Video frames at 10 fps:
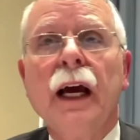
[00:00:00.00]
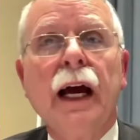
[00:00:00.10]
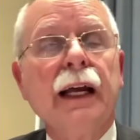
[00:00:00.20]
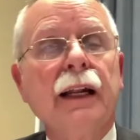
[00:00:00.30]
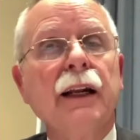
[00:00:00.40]

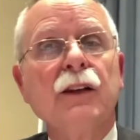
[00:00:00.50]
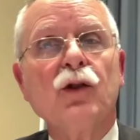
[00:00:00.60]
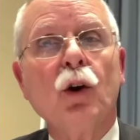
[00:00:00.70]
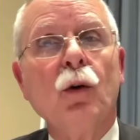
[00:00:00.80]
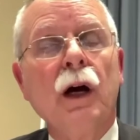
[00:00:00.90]
and
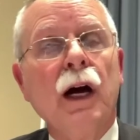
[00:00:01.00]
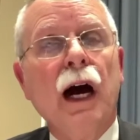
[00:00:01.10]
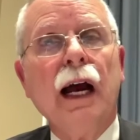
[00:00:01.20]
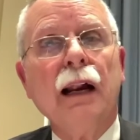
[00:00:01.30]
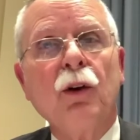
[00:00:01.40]
so
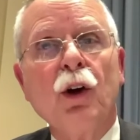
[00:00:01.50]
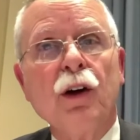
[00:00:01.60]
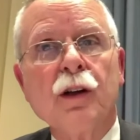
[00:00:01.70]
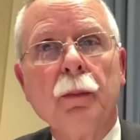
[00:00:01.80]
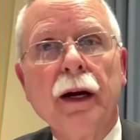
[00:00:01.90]
I'm
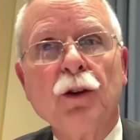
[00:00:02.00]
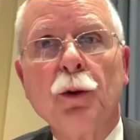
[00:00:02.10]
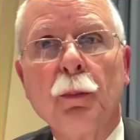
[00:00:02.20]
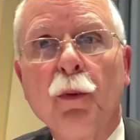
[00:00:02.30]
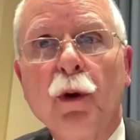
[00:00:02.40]
curious about
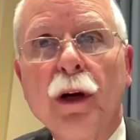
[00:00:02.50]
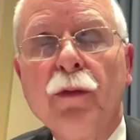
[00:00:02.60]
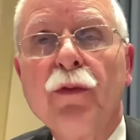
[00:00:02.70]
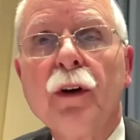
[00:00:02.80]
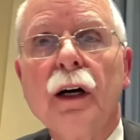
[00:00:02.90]
your brief.
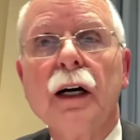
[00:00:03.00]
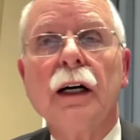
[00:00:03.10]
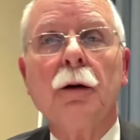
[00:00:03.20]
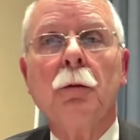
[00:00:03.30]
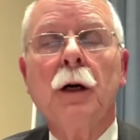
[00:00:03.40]

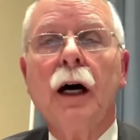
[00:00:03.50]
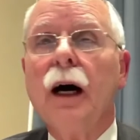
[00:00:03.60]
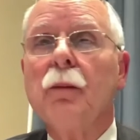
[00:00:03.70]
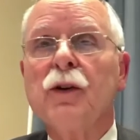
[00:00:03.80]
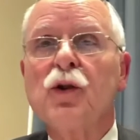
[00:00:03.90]

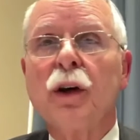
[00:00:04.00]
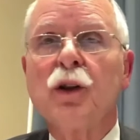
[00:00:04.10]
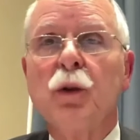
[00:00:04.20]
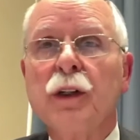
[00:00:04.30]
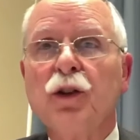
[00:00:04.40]
I'm a
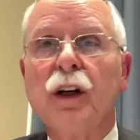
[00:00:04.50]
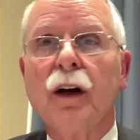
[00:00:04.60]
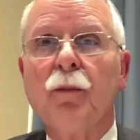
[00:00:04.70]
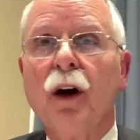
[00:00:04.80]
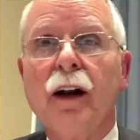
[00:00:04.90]
structural engineer.
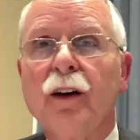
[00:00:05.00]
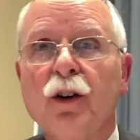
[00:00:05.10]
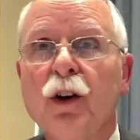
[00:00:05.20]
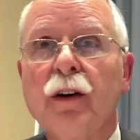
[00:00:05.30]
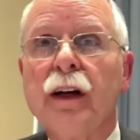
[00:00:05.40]
I'm not an
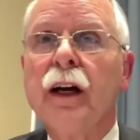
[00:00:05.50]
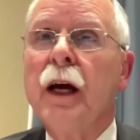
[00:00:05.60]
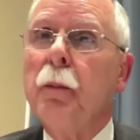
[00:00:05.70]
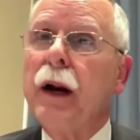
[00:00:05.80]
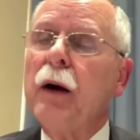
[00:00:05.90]
attorney,
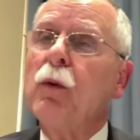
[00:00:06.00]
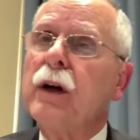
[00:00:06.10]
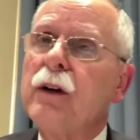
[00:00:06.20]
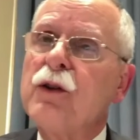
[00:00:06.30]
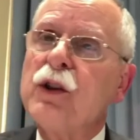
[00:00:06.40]
but I want to
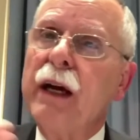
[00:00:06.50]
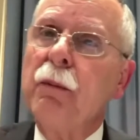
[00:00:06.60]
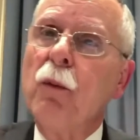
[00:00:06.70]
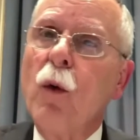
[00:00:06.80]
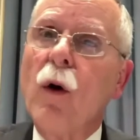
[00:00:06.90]
understand
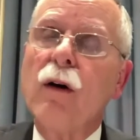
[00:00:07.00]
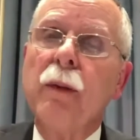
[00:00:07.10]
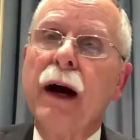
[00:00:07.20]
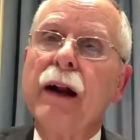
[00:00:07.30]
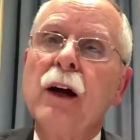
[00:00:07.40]
more
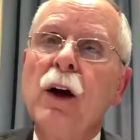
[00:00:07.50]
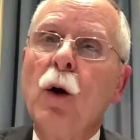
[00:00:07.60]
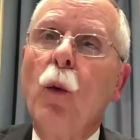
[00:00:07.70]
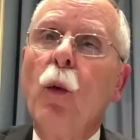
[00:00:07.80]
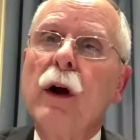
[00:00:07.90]
about
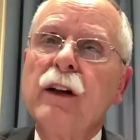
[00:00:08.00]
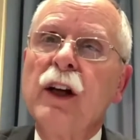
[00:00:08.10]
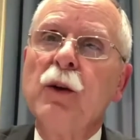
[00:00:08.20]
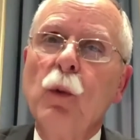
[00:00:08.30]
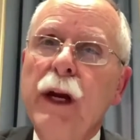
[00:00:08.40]
what
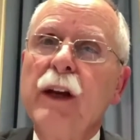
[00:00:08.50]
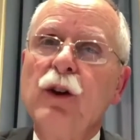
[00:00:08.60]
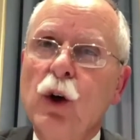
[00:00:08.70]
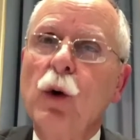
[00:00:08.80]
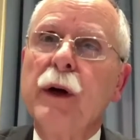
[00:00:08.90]
can we
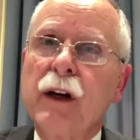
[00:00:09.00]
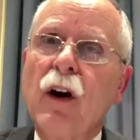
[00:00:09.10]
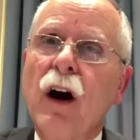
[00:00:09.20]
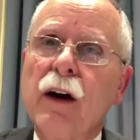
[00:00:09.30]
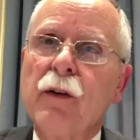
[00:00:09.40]
do in
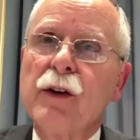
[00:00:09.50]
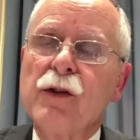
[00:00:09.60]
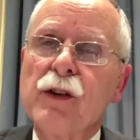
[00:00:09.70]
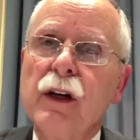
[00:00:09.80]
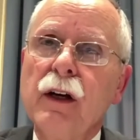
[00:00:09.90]
Congress